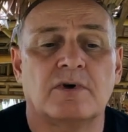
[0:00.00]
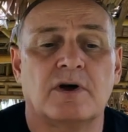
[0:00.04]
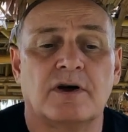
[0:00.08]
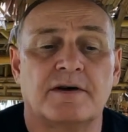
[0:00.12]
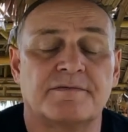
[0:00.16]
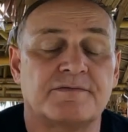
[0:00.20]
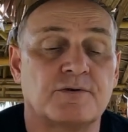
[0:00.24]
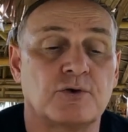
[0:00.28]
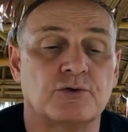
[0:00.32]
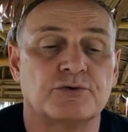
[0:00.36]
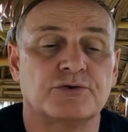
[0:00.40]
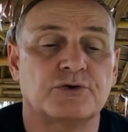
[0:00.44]

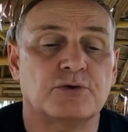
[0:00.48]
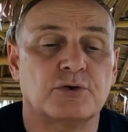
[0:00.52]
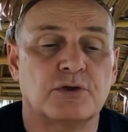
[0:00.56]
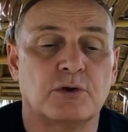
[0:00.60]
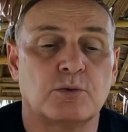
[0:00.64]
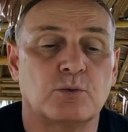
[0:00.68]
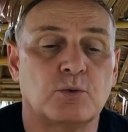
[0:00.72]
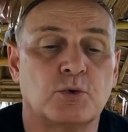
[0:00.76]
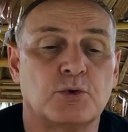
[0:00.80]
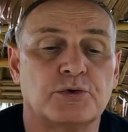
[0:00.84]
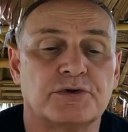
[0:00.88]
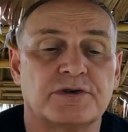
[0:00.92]
I've gone to
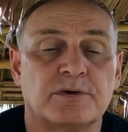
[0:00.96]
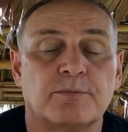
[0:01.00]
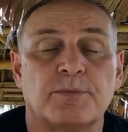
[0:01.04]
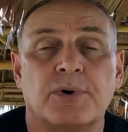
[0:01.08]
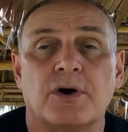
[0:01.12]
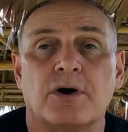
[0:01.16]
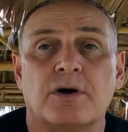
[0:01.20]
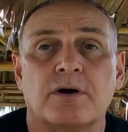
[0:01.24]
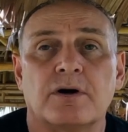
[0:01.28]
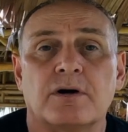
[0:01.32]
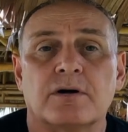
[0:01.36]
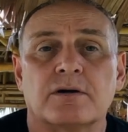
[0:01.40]
the water
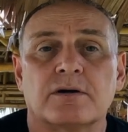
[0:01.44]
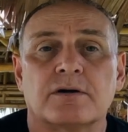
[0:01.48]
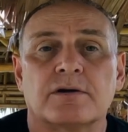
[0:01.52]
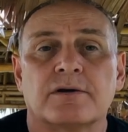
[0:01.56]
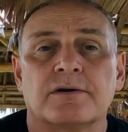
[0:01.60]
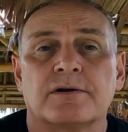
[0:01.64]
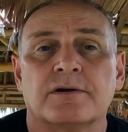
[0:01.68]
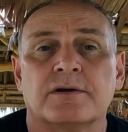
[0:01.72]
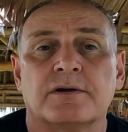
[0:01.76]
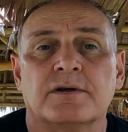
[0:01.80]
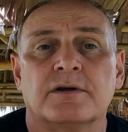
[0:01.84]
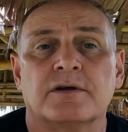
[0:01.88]
park,
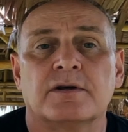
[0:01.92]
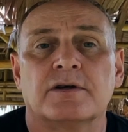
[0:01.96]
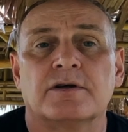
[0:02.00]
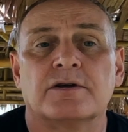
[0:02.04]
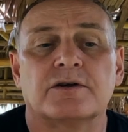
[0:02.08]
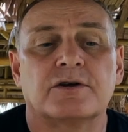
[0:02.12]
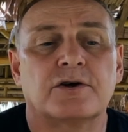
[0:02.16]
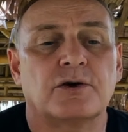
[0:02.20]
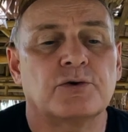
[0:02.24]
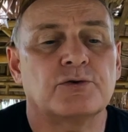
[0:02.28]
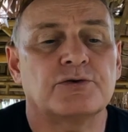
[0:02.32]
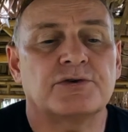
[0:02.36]

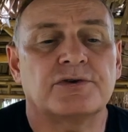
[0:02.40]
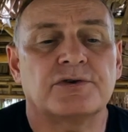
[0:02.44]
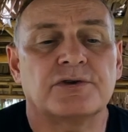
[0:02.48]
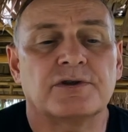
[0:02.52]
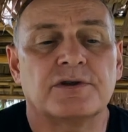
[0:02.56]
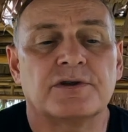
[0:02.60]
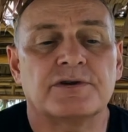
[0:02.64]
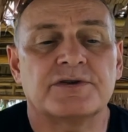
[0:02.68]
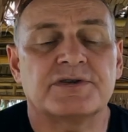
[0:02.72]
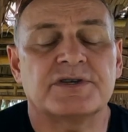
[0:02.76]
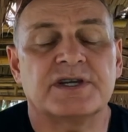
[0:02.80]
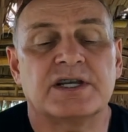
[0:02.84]
go to
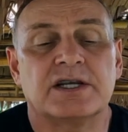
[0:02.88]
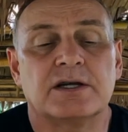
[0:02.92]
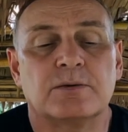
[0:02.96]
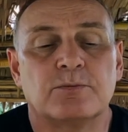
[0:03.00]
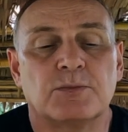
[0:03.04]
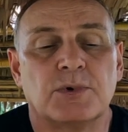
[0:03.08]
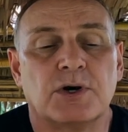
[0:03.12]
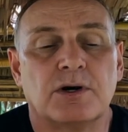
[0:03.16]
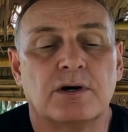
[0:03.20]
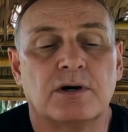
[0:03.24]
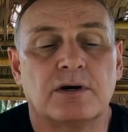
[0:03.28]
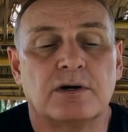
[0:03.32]
the
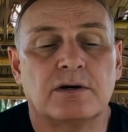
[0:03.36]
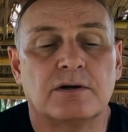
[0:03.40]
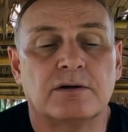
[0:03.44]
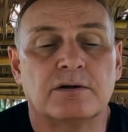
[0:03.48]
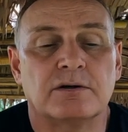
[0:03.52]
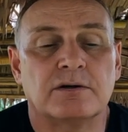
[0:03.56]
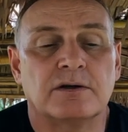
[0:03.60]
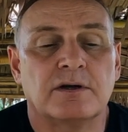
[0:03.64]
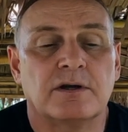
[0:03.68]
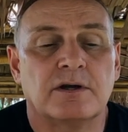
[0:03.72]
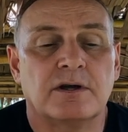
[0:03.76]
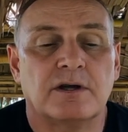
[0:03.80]
cinema,